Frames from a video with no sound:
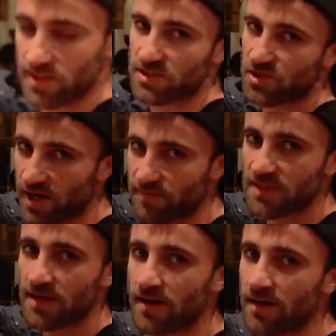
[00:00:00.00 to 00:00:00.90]
the
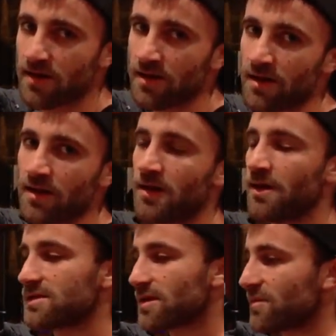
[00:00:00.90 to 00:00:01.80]
straps.
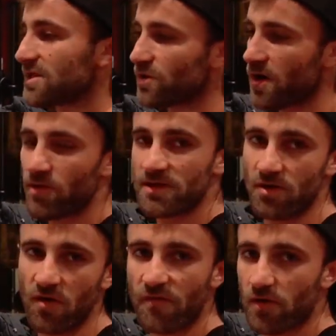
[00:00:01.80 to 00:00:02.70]
Some days when I want
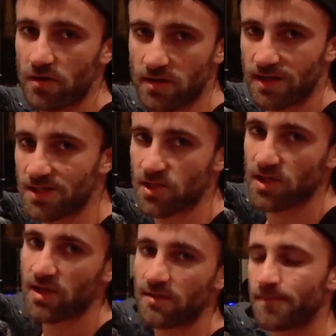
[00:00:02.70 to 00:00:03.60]
an overall
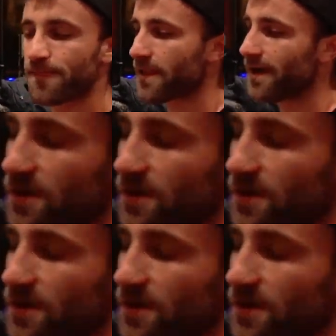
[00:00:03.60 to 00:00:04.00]
conditioning, I